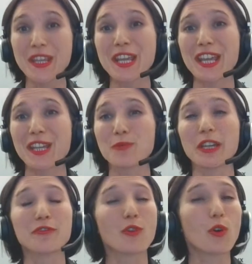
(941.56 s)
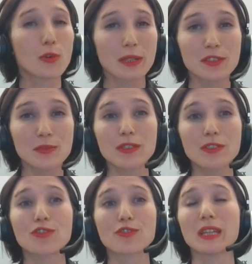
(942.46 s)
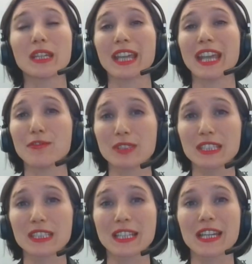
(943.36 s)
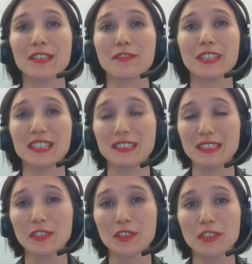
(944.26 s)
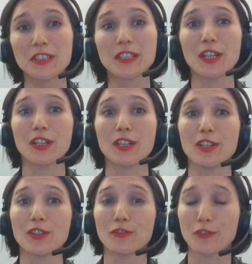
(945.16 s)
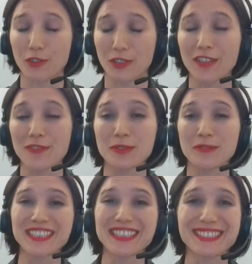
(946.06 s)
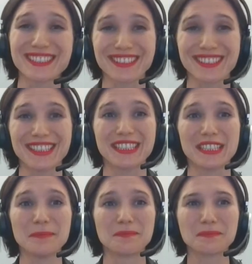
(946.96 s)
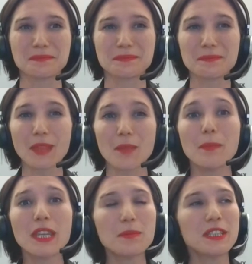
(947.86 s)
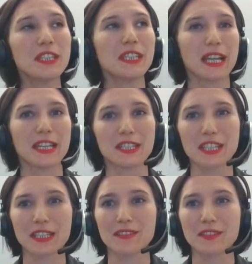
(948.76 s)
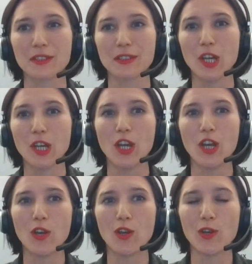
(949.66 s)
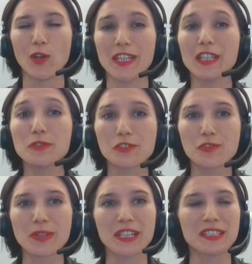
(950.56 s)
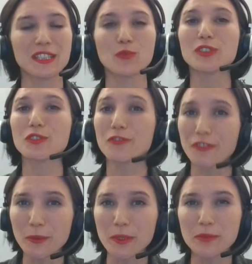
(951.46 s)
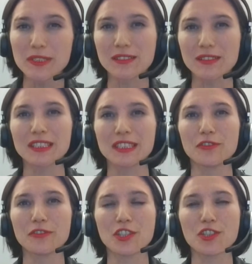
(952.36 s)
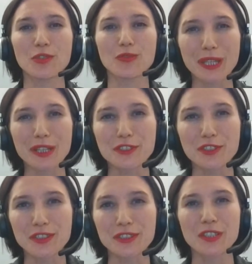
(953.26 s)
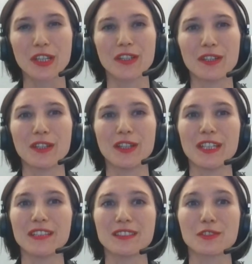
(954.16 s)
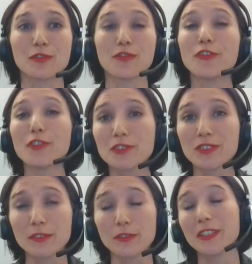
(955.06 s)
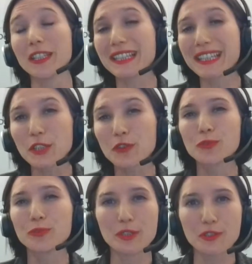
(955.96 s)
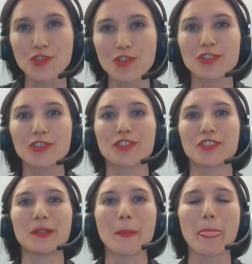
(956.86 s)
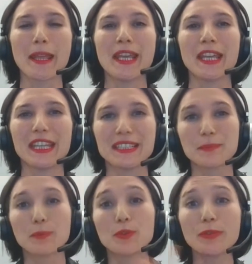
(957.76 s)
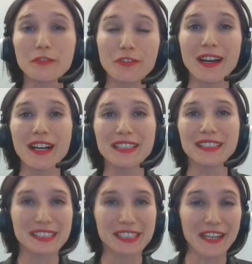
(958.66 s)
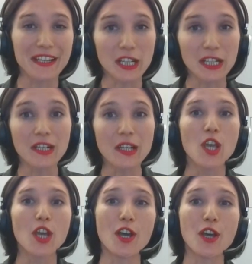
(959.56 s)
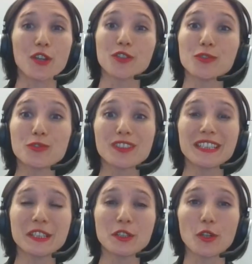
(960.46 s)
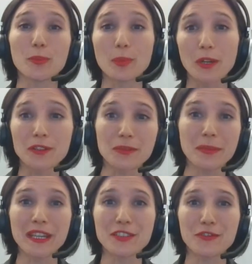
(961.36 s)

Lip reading: and we have always worked to make everyday life easier for everyone in the city. Maybe I can illustrate it with a very recent innovation we have done. It's a Filtreo bus shelter. It purifies the air using a plant-based